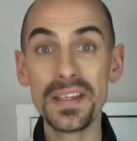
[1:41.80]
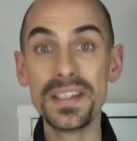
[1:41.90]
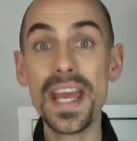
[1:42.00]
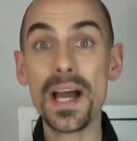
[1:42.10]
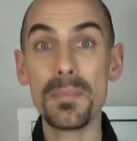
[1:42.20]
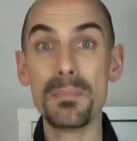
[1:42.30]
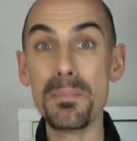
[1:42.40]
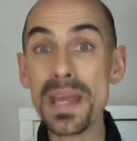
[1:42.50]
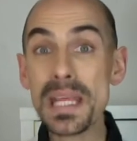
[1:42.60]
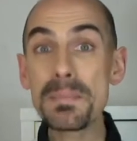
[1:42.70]
Now,
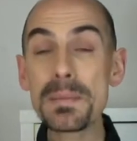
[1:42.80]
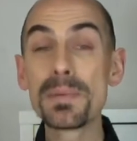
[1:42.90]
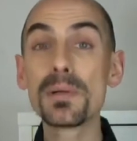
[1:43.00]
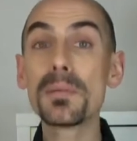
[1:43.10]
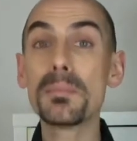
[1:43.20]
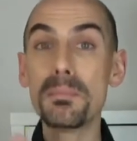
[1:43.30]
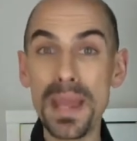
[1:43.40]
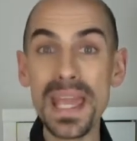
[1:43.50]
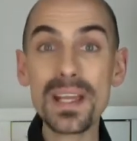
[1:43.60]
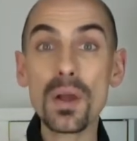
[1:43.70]
many people
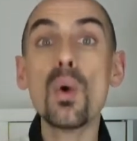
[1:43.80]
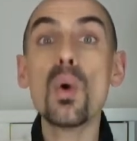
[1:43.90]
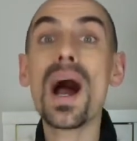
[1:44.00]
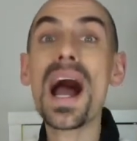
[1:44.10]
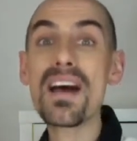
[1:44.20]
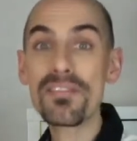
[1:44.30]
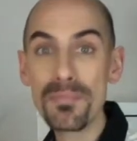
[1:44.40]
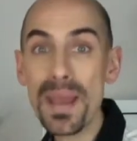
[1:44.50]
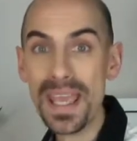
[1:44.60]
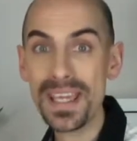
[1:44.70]
make or have
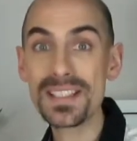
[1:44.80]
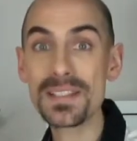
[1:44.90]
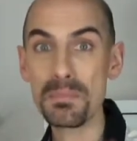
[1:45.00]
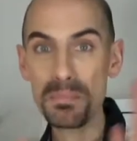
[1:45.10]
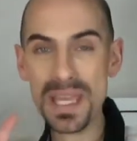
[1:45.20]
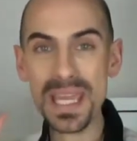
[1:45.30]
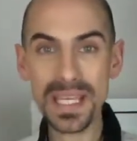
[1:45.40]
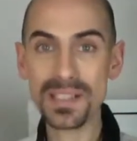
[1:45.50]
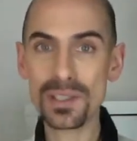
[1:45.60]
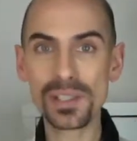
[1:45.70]
made, me
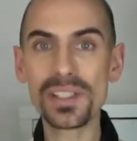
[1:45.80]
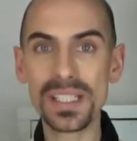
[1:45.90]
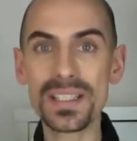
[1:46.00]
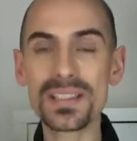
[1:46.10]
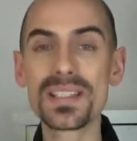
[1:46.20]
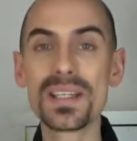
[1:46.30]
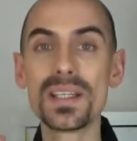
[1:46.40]
included,